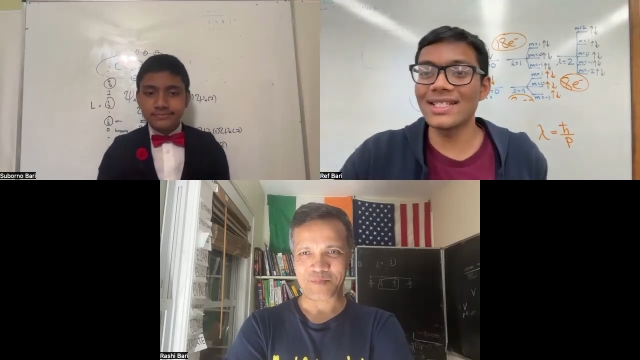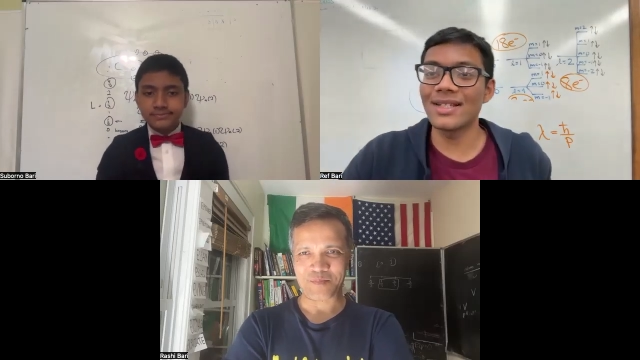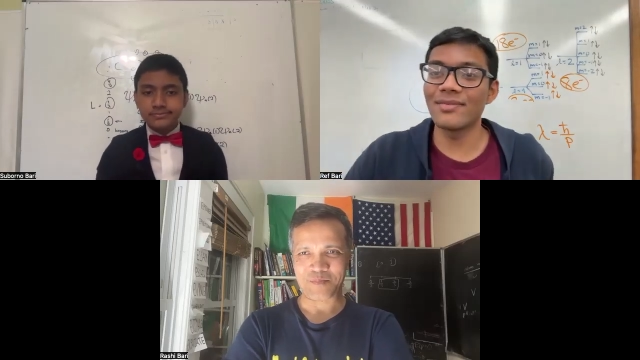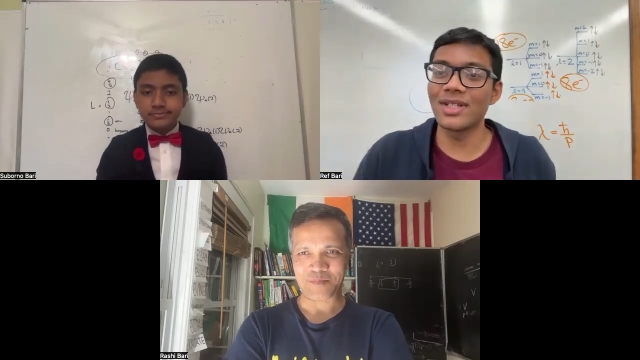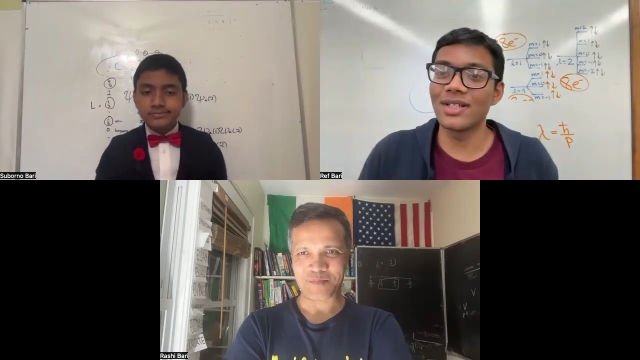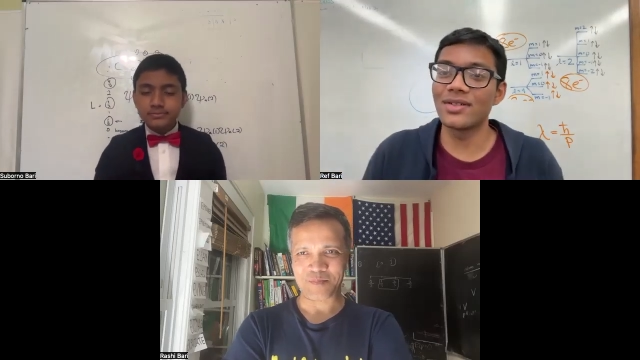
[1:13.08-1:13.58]

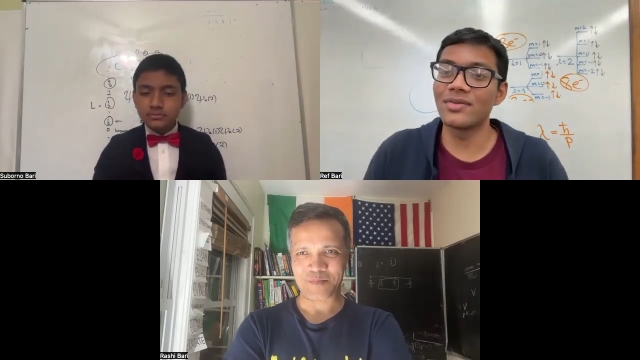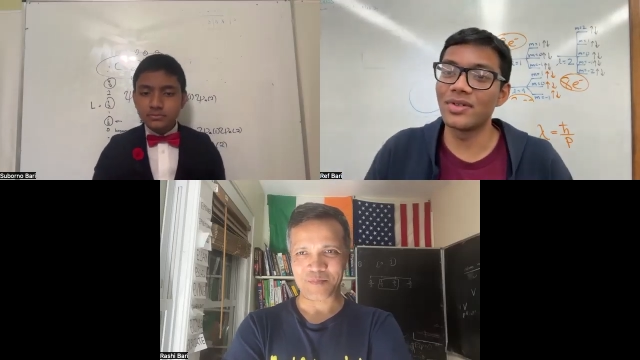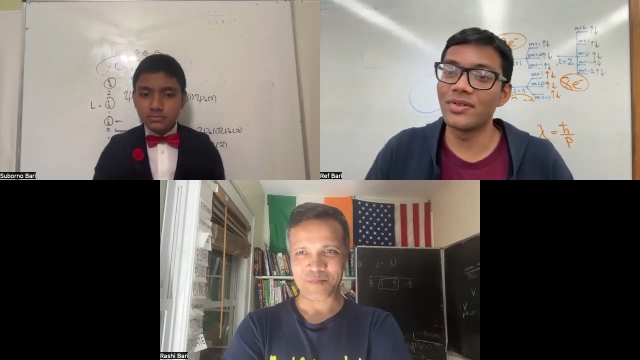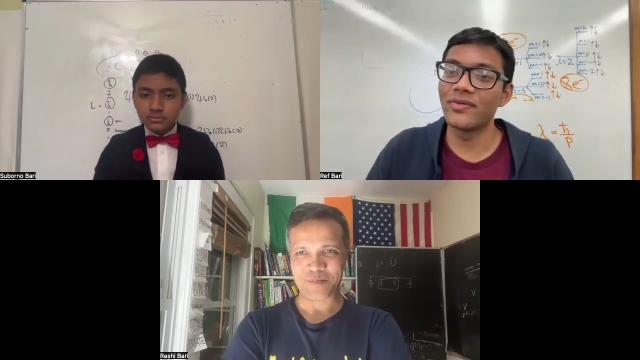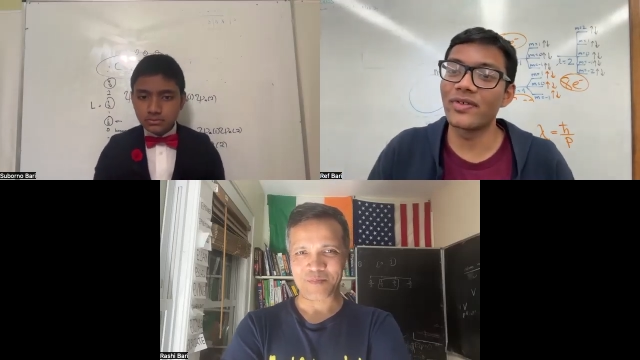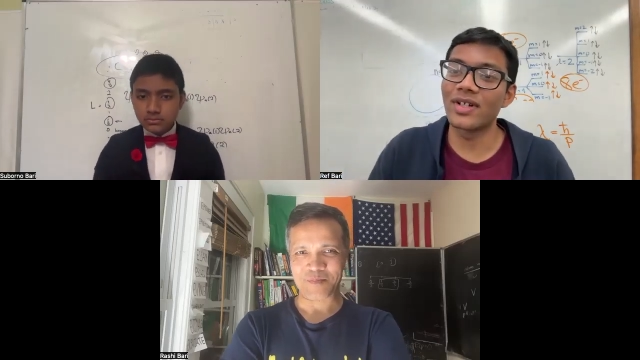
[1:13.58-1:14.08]
Speaker 1: something,
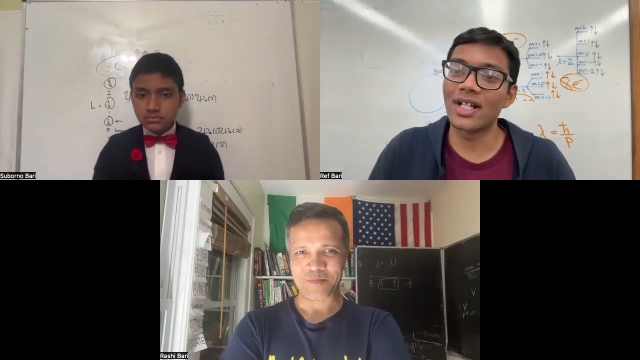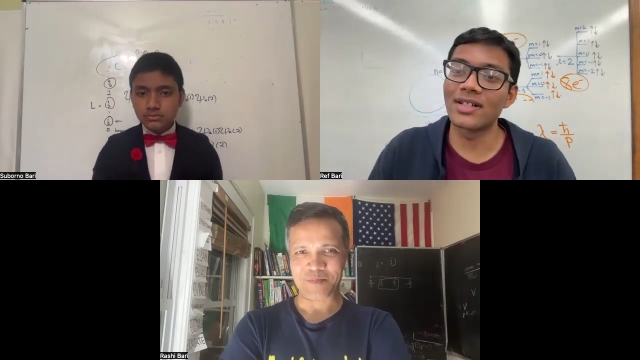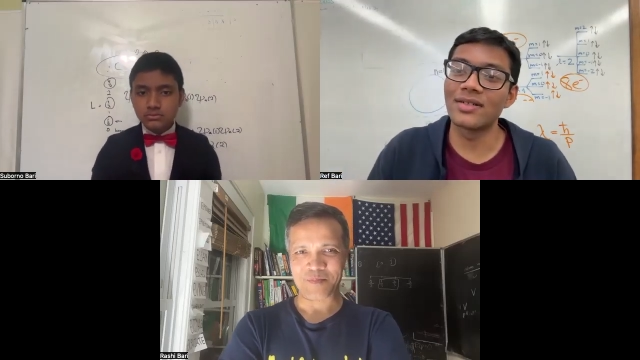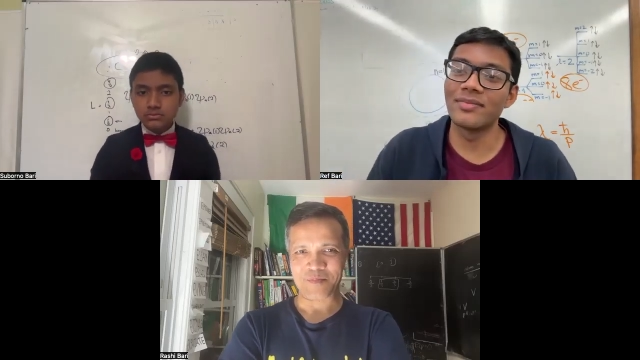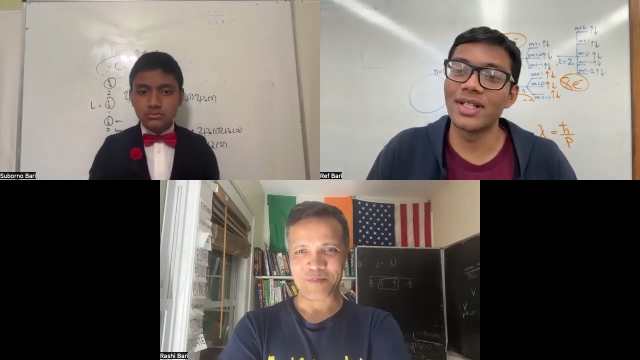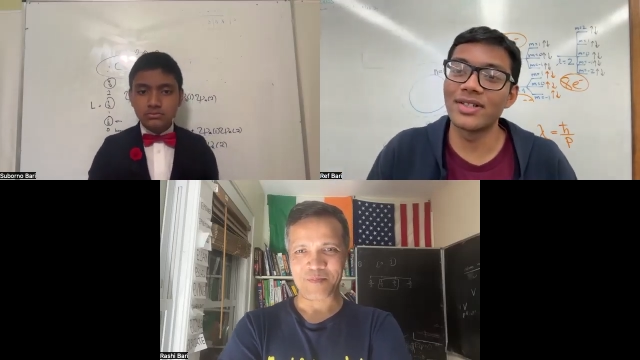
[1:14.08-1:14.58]
Shubha, you
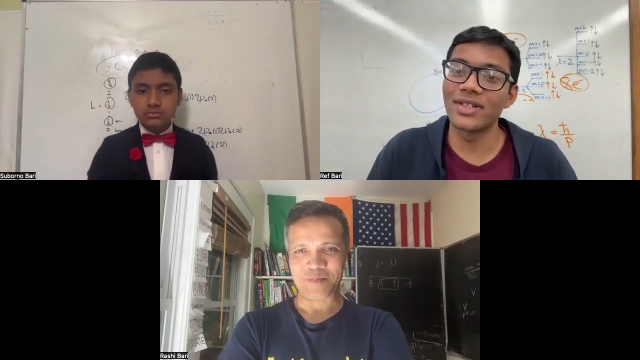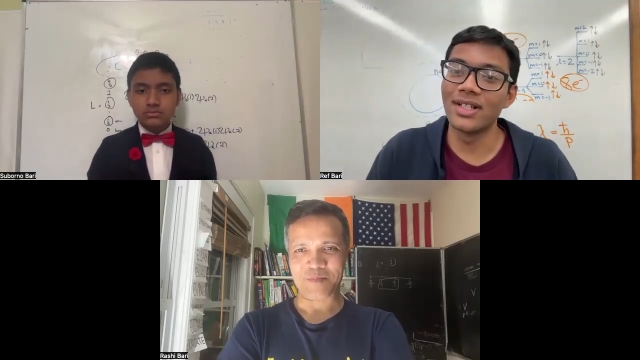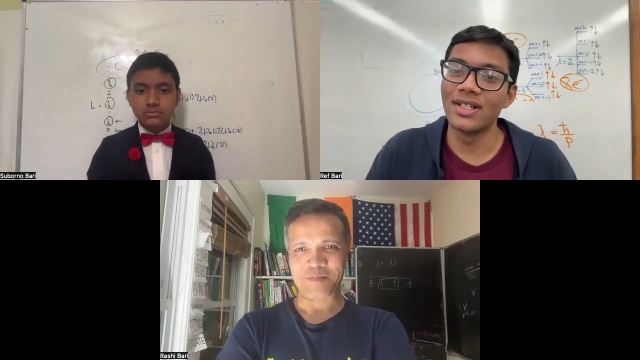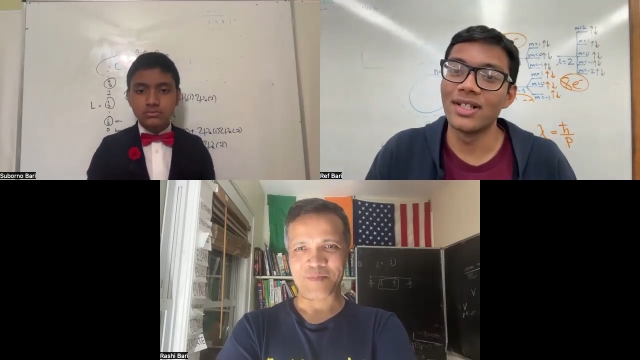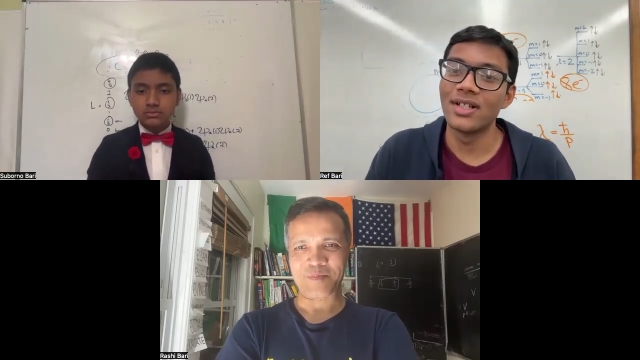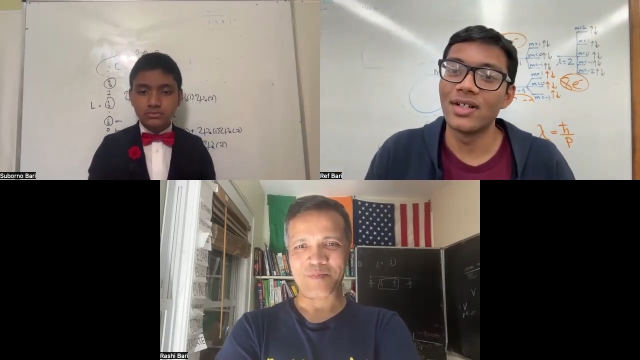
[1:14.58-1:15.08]
forgot to
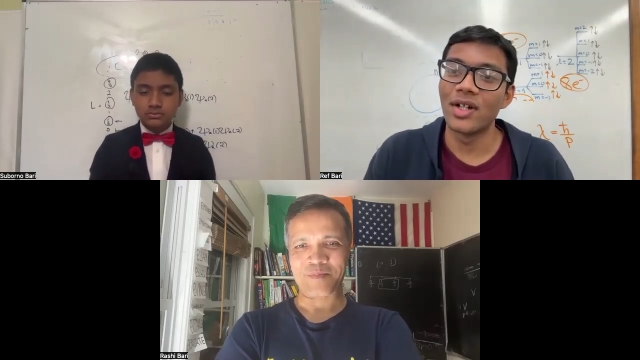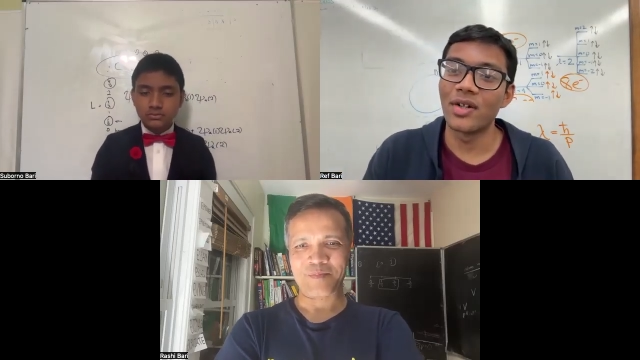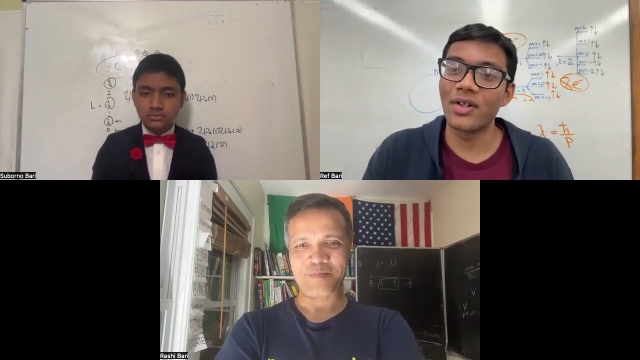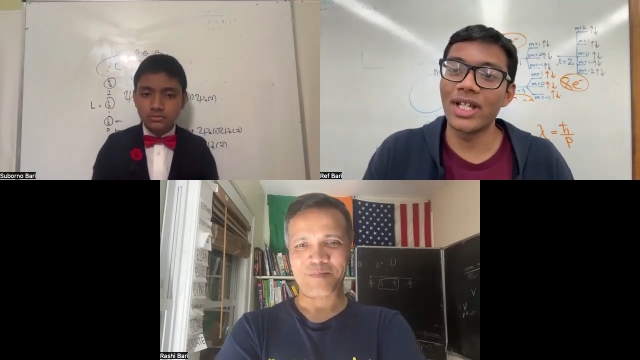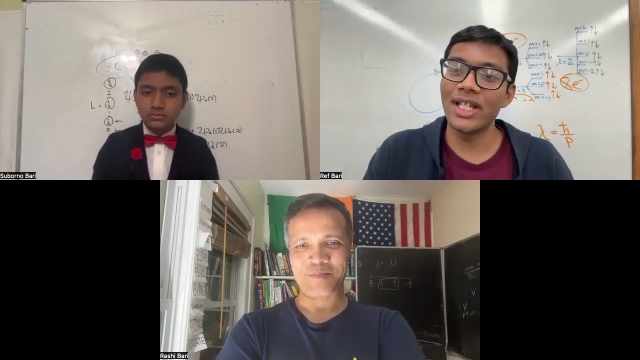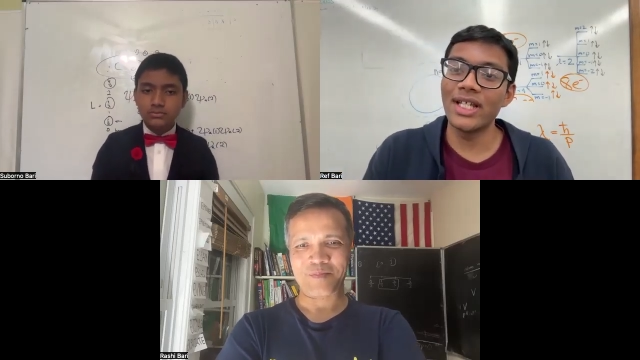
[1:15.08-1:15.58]
mention.
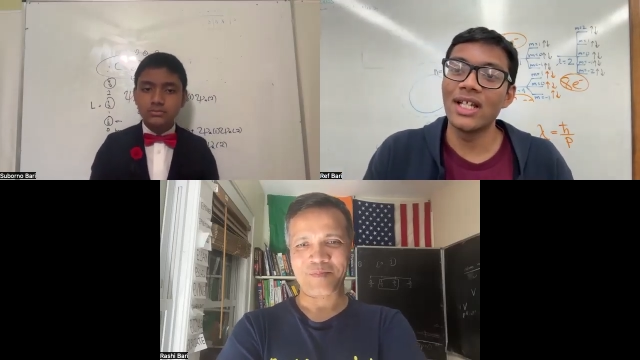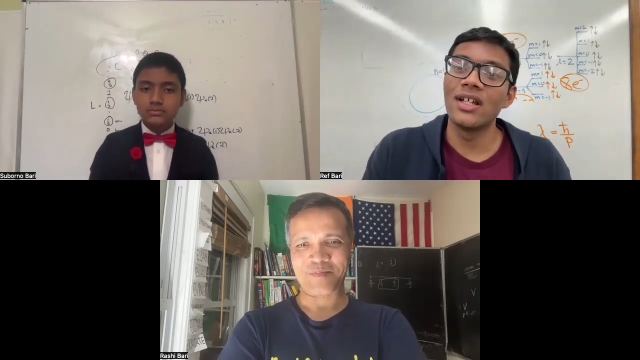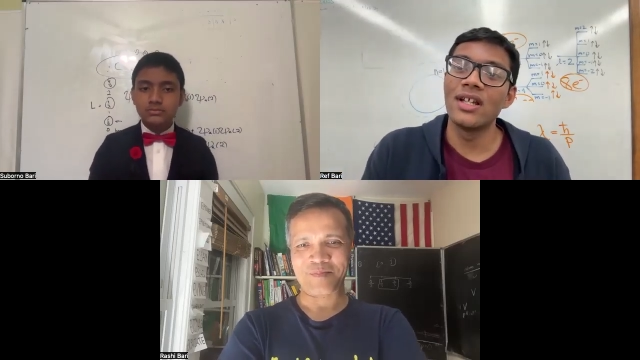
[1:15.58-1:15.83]
Okay?